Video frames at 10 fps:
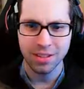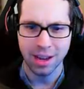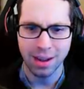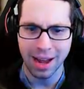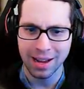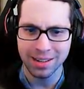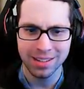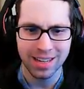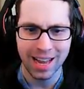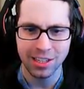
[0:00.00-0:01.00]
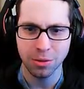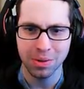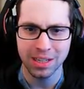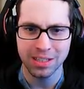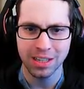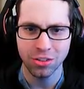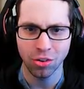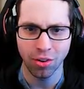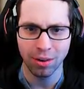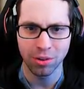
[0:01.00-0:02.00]
I, I this has to be
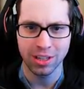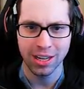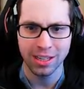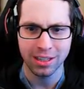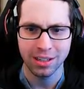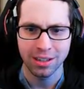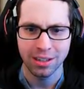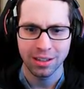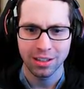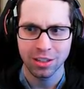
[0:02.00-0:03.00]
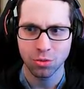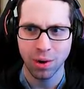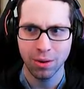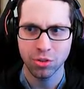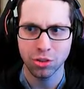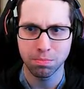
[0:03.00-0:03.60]
intentional, I would think. Because why would you